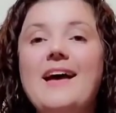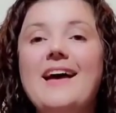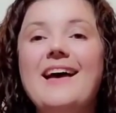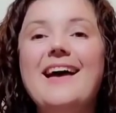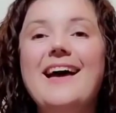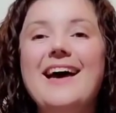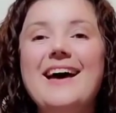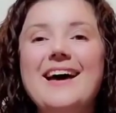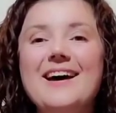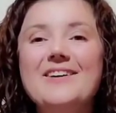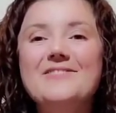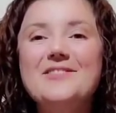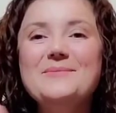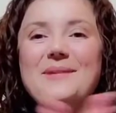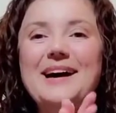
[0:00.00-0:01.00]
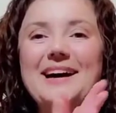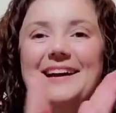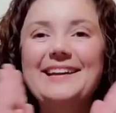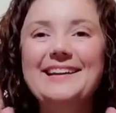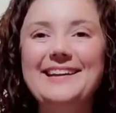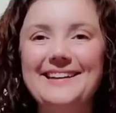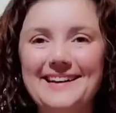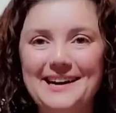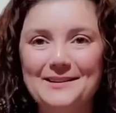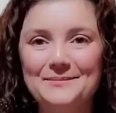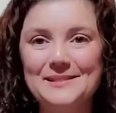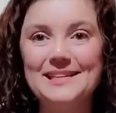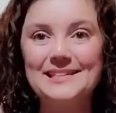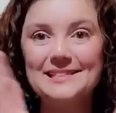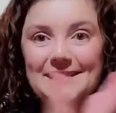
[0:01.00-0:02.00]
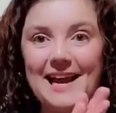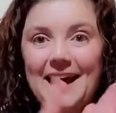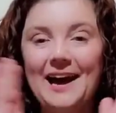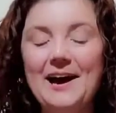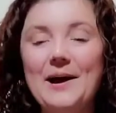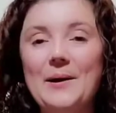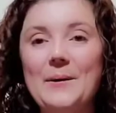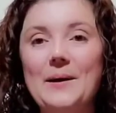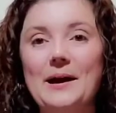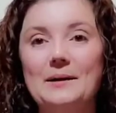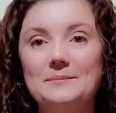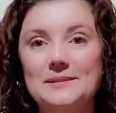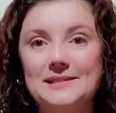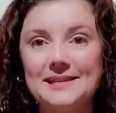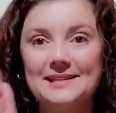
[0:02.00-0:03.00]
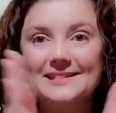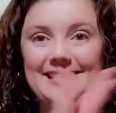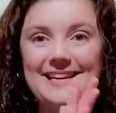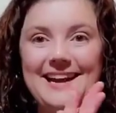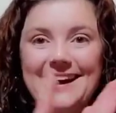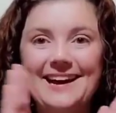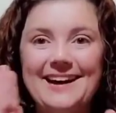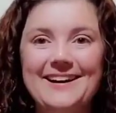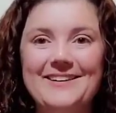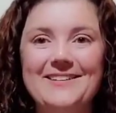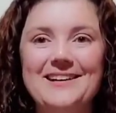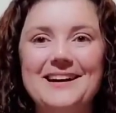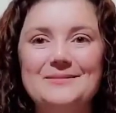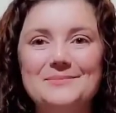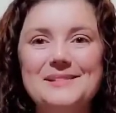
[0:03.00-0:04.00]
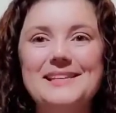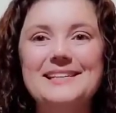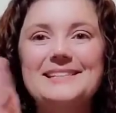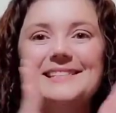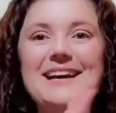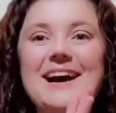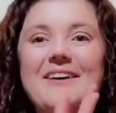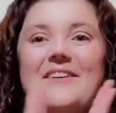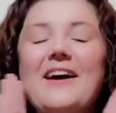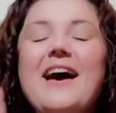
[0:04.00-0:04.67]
Everybody come sit down, come sit down, come sit down.